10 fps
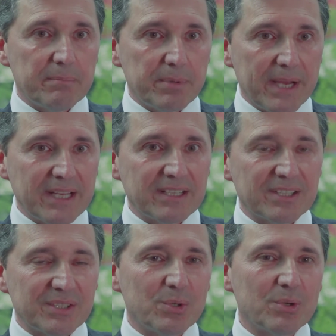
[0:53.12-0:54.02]
the brain
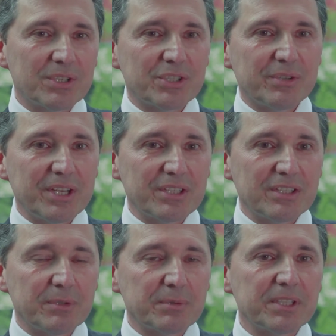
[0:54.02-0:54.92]
does the orchestration
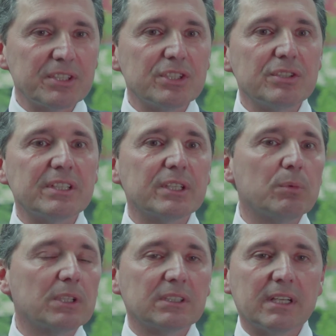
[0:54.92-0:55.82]
of which one is using at
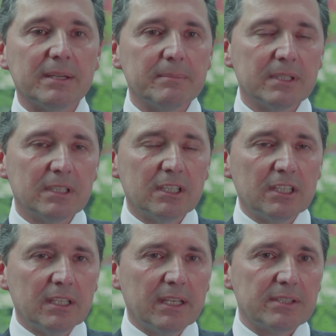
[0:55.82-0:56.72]
what time.
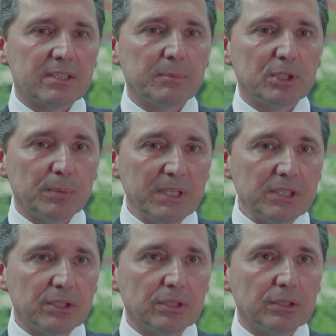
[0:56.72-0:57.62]
And so between
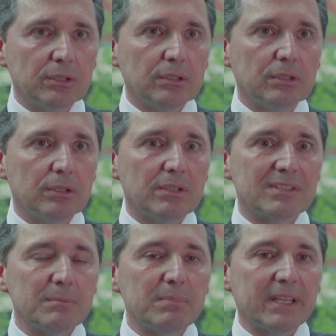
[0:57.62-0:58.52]
the two, you
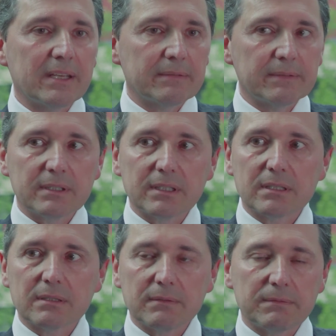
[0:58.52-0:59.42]
simply have
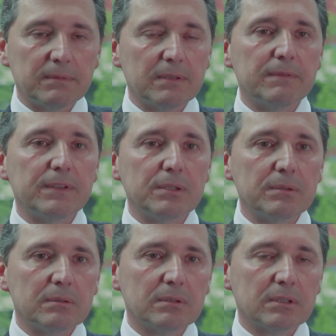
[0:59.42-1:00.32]
a
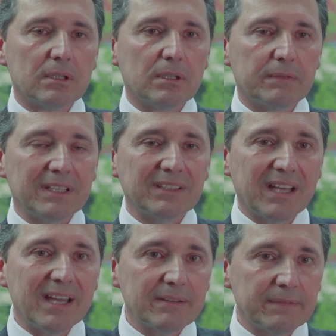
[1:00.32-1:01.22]
view of the entire